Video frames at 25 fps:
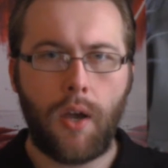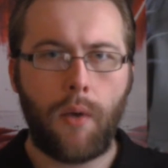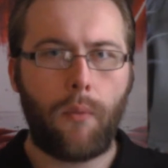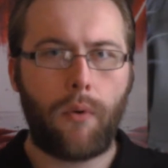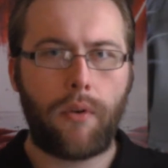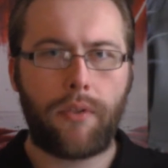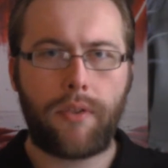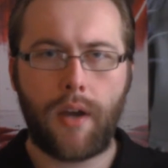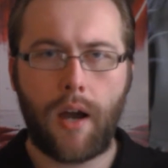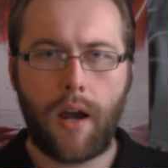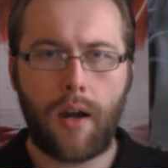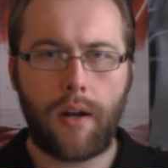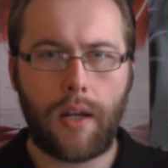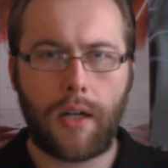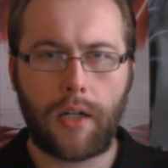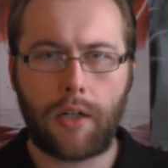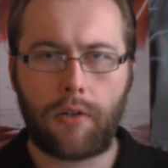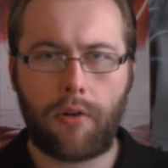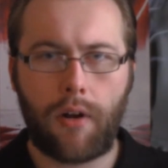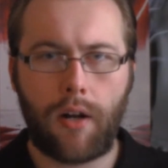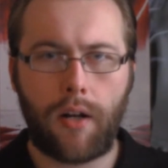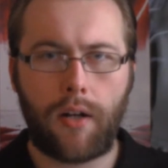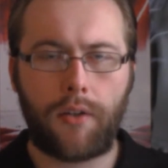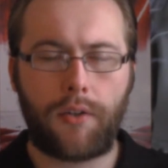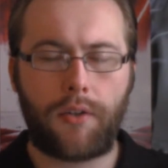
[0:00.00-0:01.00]
Without end
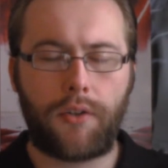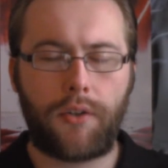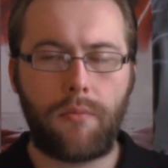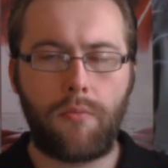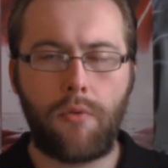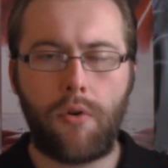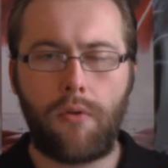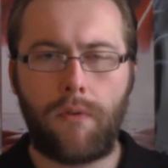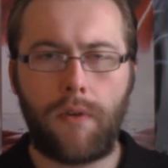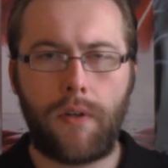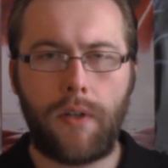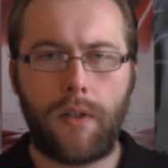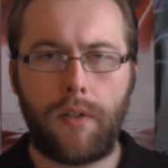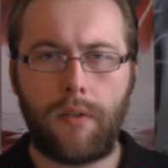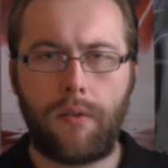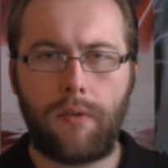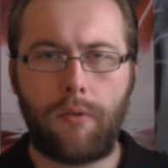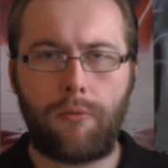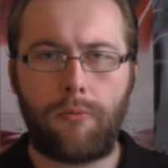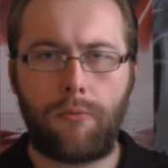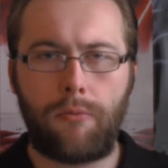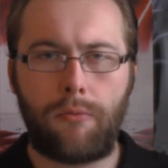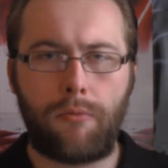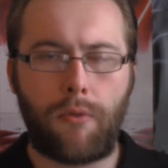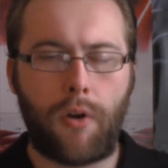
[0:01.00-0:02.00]
credits, the movie
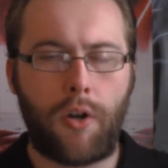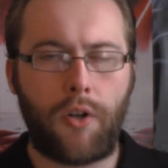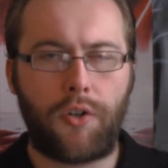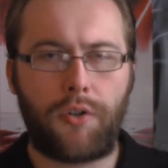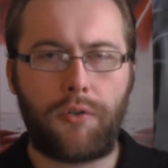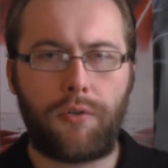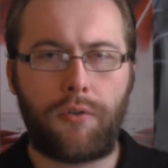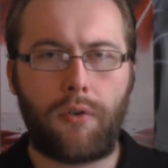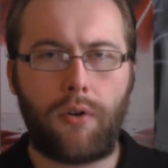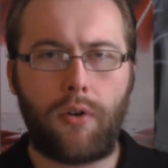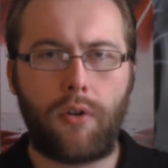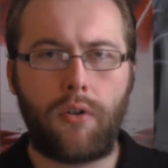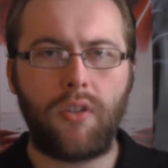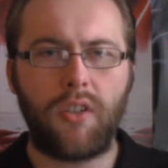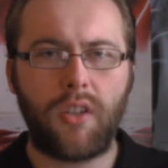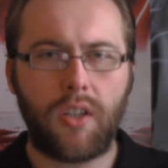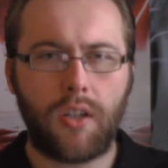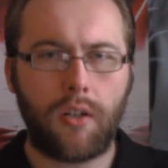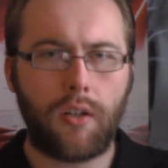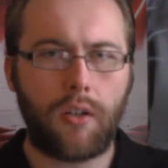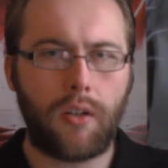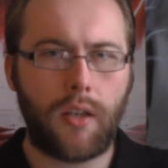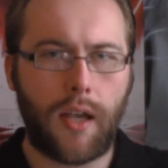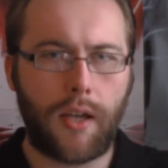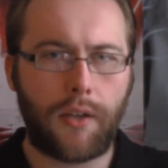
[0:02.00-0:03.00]
runs for a
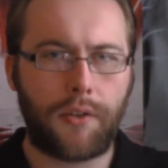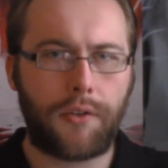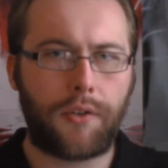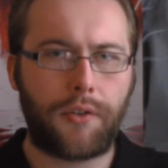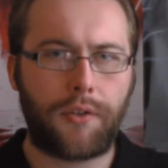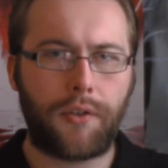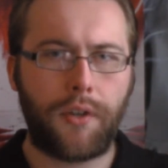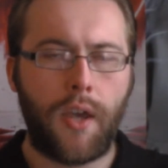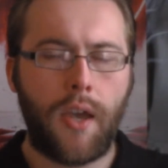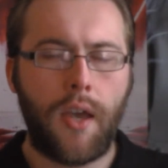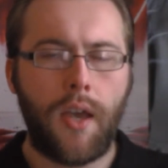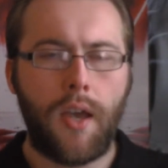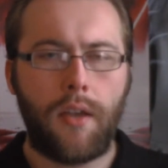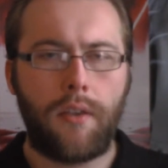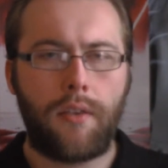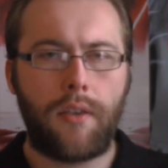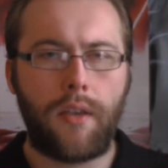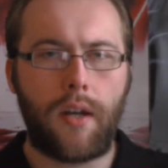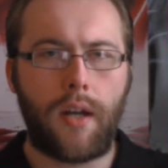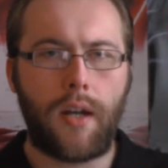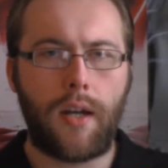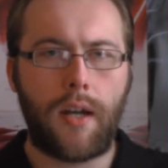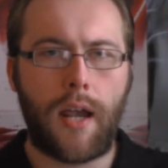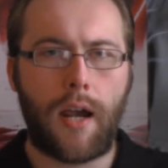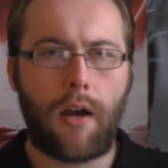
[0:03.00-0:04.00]
little less
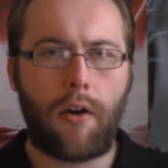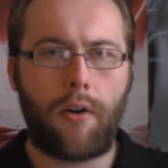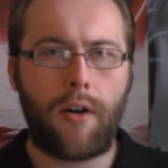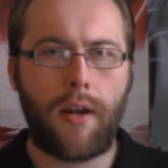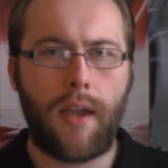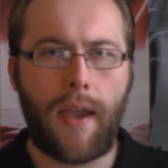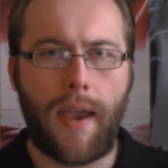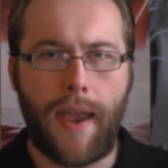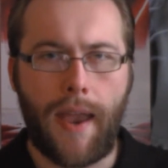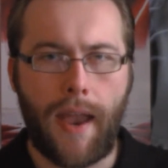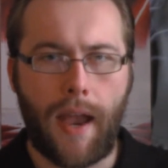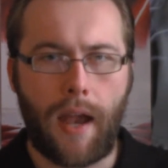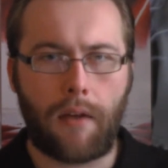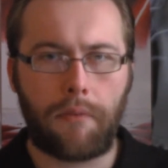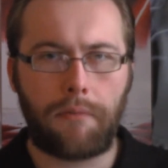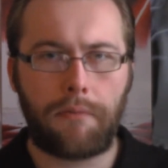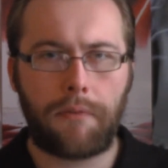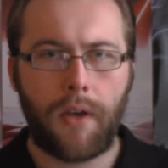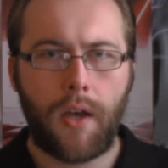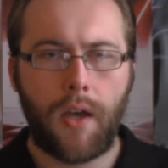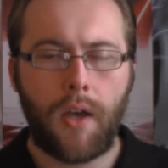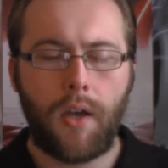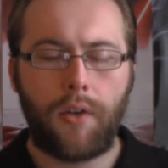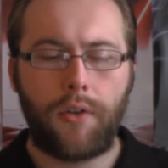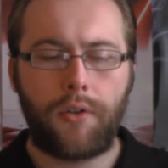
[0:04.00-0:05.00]
than an hour and a half,
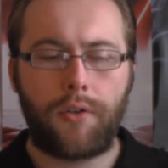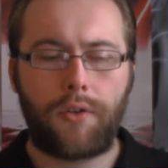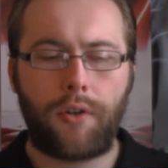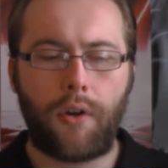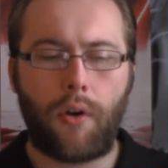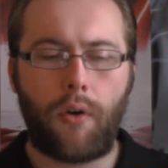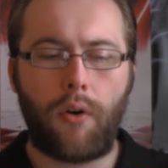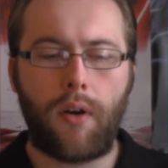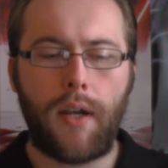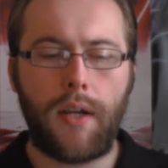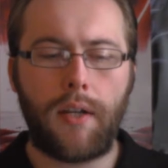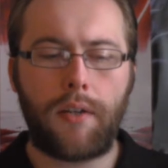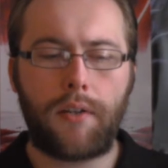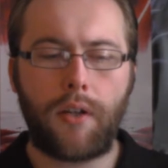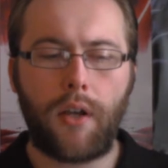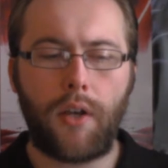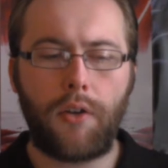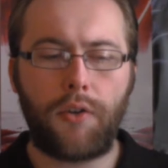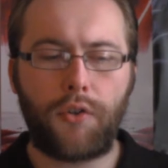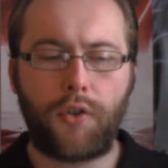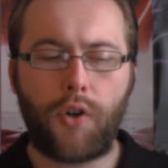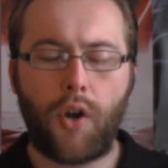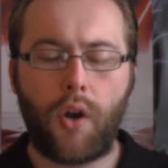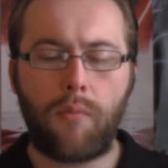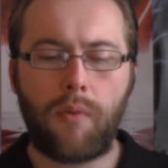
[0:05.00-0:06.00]
so it
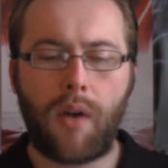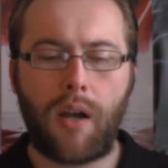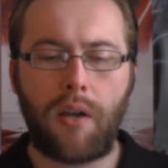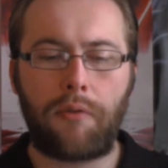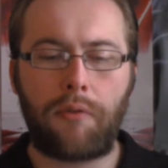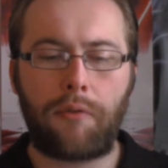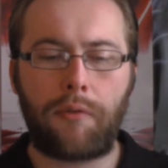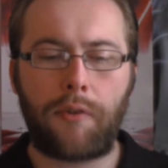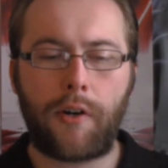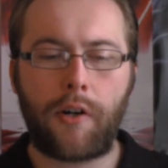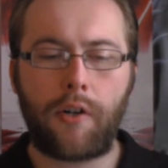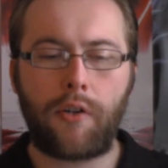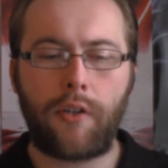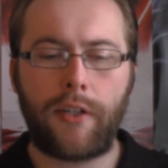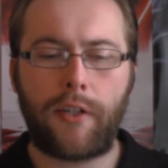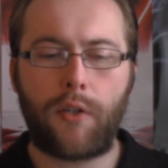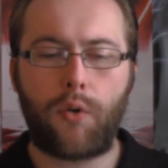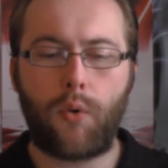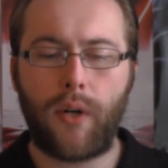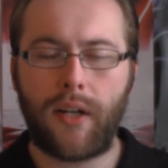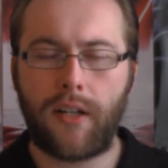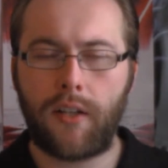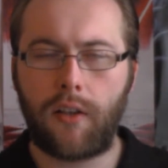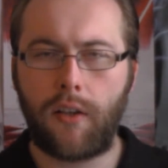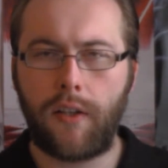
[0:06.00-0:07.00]
does go by fairly
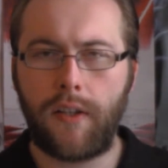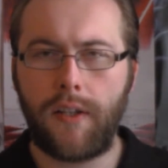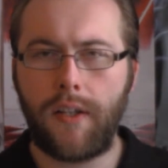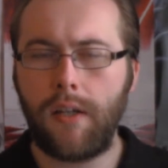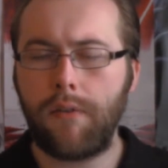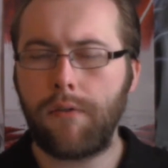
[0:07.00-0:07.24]
quickly.